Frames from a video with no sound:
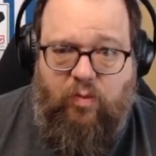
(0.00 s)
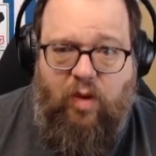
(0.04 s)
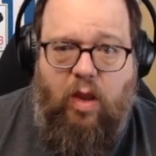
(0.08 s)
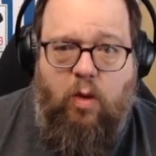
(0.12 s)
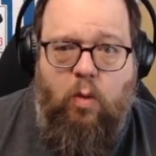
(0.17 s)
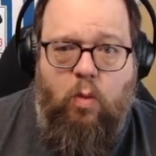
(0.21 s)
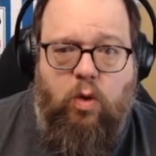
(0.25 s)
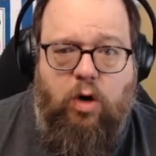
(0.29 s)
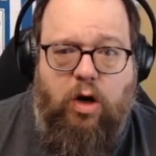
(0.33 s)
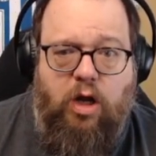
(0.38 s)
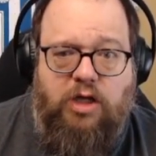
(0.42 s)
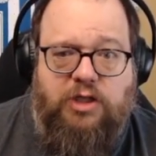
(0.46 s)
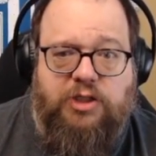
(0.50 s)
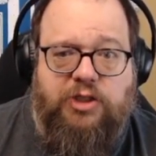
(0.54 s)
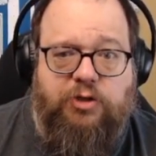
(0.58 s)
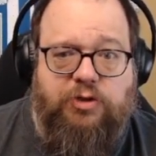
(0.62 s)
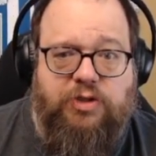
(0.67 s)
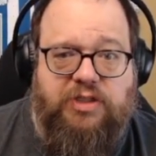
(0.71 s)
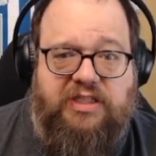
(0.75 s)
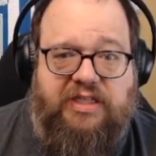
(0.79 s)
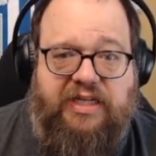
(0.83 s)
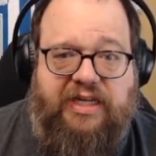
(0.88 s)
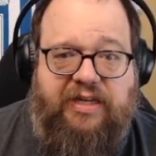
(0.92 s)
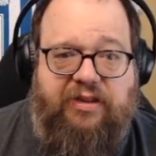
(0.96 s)
We're also
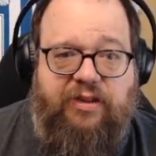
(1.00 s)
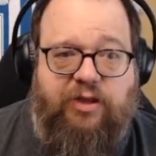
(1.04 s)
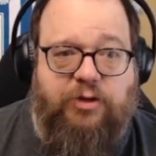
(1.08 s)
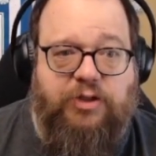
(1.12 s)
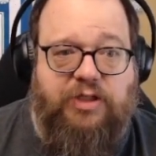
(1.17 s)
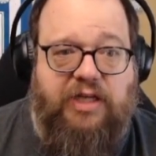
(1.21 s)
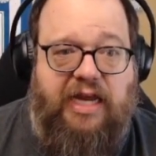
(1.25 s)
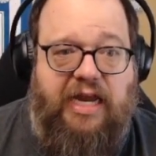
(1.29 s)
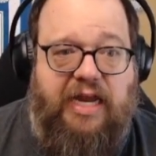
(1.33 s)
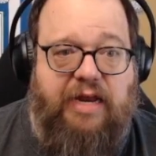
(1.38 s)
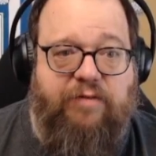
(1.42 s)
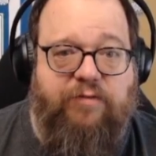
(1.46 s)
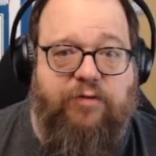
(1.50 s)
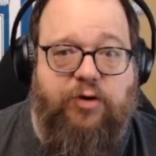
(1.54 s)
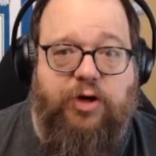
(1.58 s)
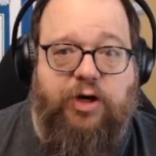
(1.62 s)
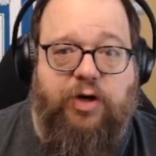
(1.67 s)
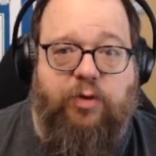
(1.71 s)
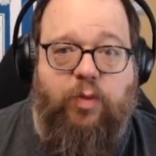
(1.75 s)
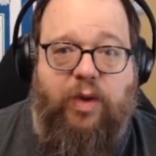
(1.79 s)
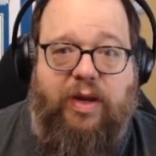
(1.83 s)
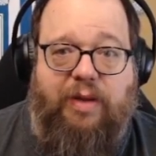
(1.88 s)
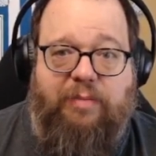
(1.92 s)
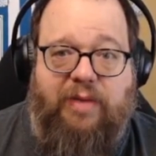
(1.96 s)
seeing those inverted
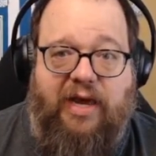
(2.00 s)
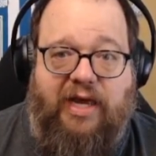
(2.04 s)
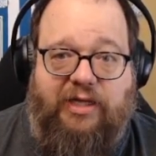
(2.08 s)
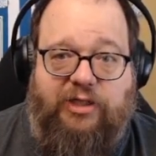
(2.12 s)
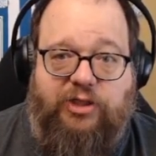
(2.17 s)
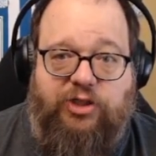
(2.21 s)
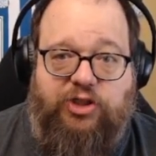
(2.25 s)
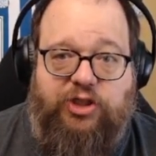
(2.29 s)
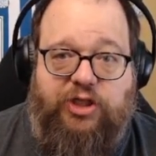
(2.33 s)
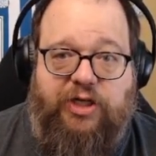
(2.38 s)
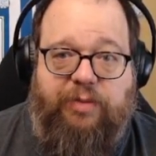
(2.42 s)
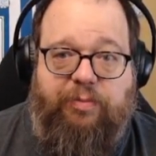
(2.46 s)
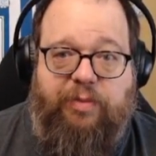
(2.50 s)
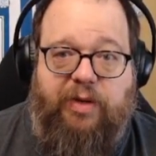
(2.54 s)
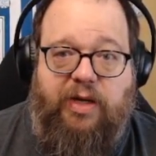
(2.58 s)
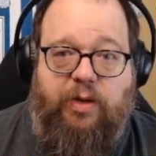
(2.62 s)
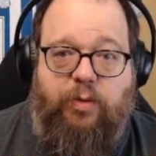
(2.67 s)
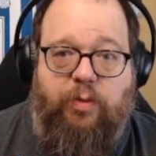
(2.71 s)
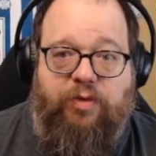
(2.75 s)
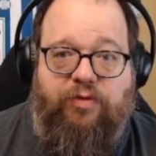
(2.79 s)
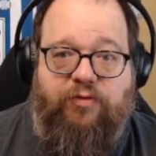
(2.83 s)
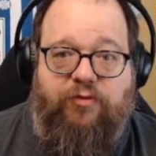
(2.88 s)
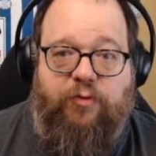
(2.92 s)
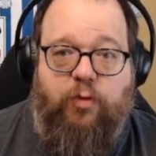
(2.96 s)
wingbacks chip in
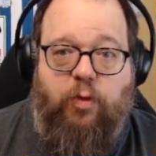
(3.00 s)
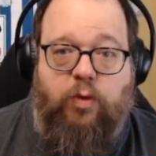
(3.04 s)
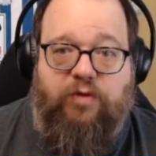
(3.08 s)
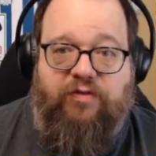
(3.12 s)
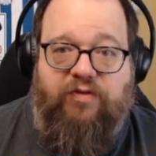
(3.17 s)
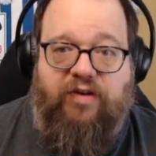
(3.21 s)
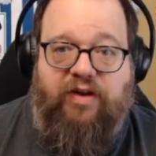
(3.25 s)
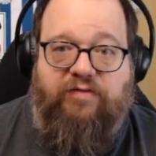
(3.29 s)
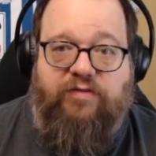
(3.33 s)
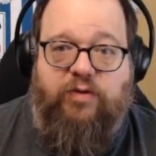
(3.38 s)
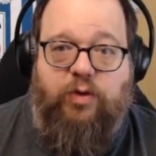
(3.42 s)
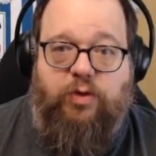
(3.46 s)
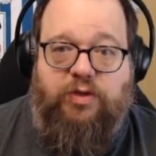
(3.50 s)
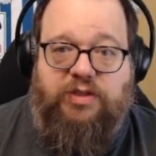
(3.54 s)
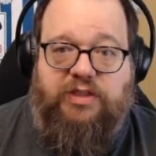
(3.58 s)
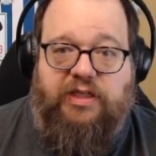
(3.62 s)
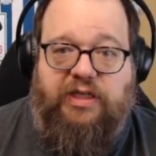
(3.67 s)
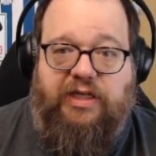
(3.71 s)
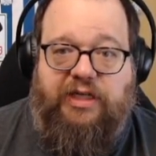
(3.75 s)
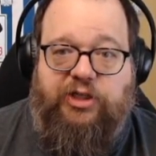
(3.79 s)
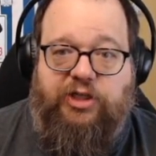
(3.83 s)
with 4 or 5 goals